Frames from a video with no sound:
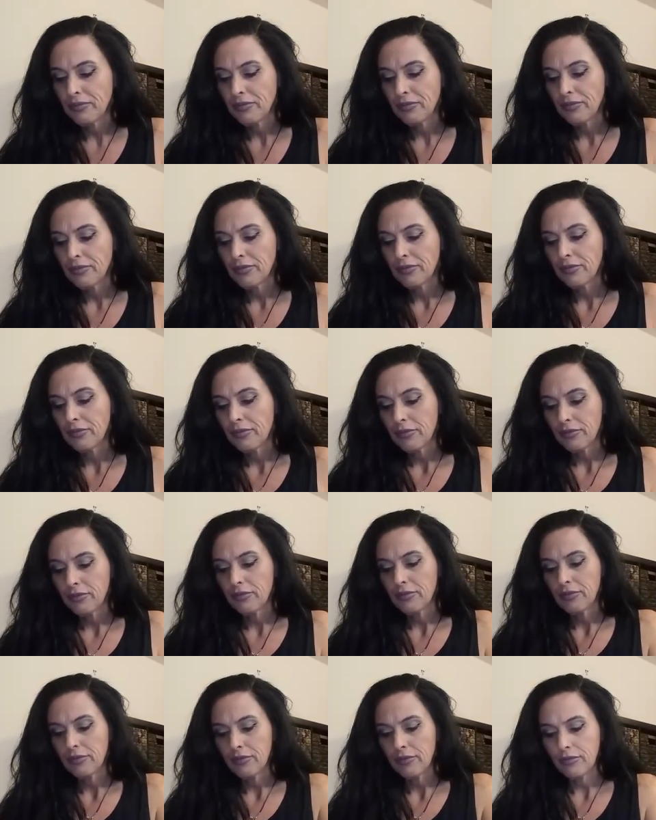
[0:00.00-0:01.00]

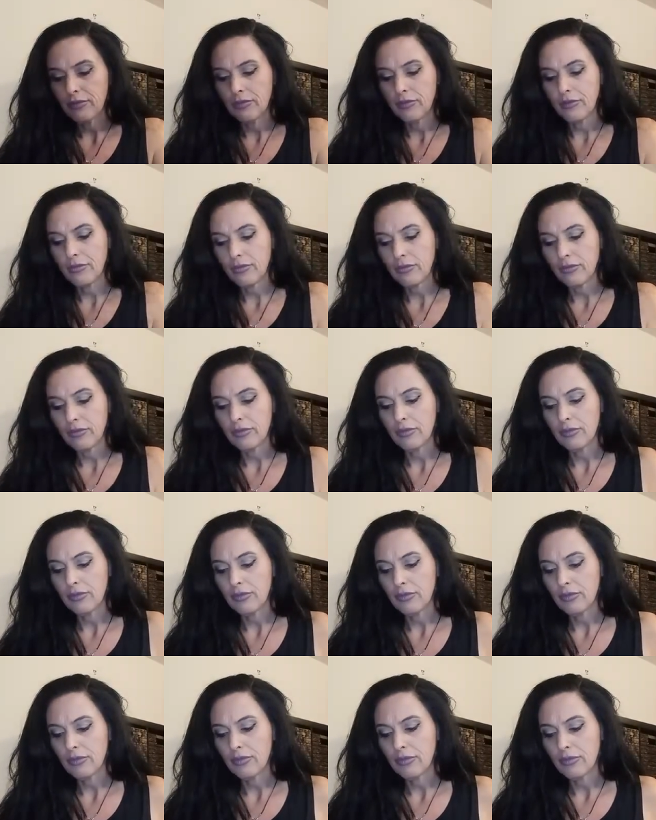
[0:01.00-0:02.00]

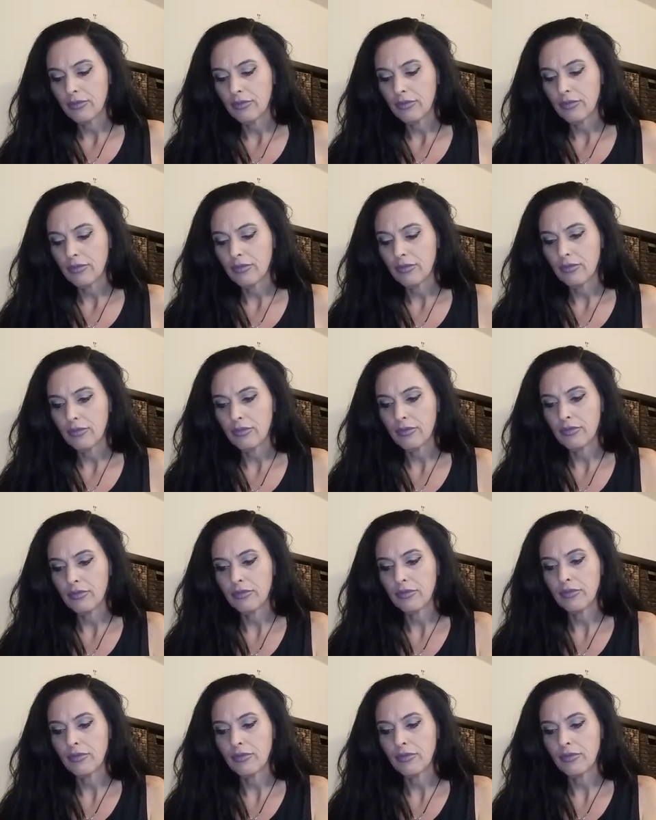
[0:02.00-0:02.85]
Nothing is said.